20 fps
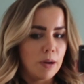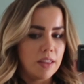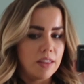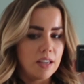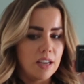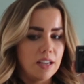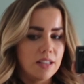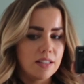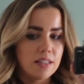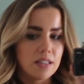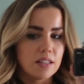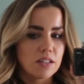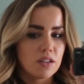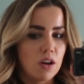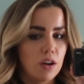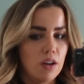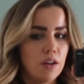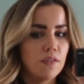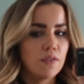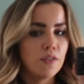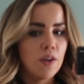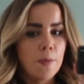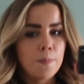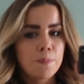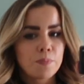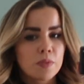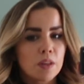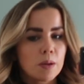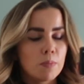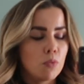like this, that's kind of
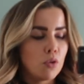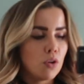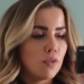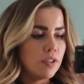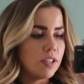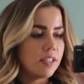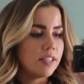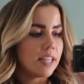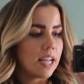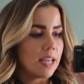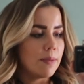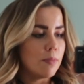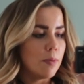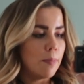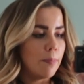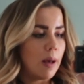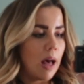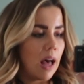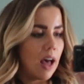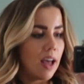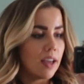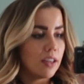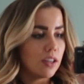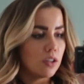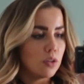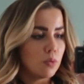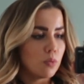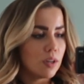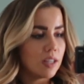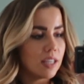more of a statement bag,
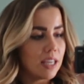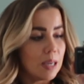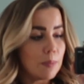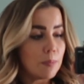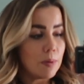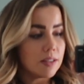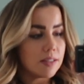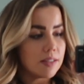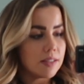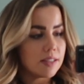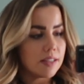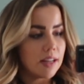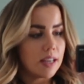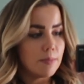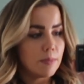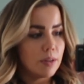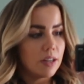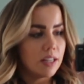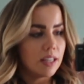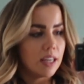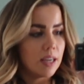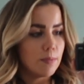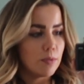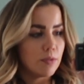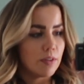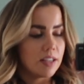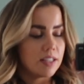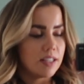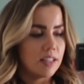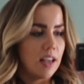you want to keep it as a statement and keep
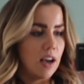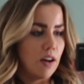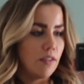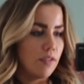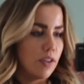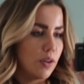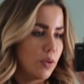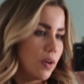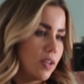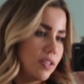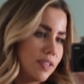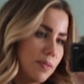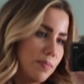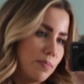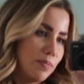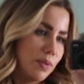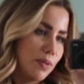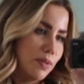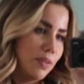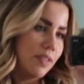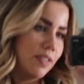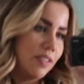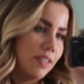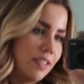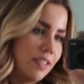the rest of the outfit quite simple.